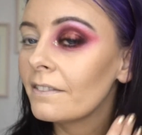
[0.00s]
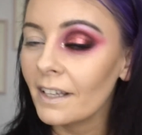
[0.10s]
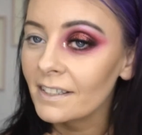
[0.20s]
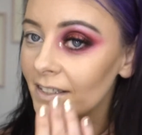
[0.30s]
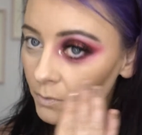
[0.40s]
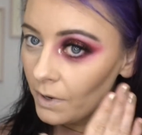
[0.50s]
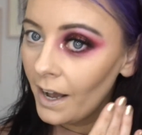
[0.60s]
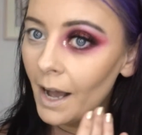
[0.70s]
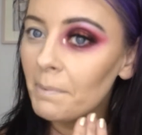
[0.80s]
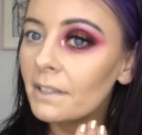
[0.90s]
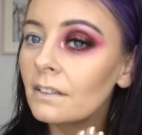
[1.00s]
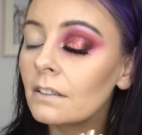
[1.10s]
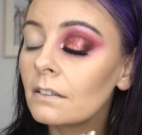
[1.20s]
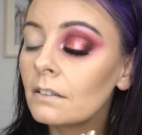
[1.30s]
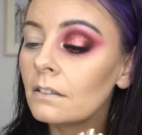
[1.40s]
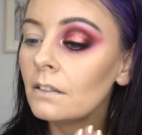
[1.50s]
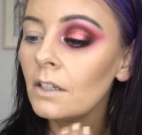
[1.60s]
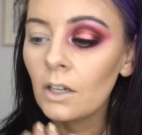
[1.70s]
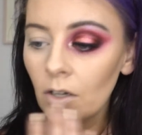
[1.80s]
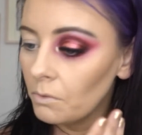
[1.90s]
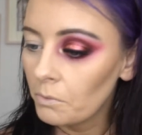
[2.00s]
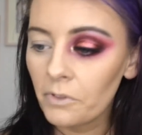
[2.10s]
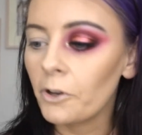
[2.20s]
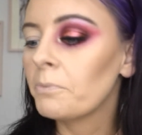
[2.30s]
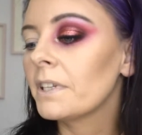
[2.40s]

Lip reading: This happened without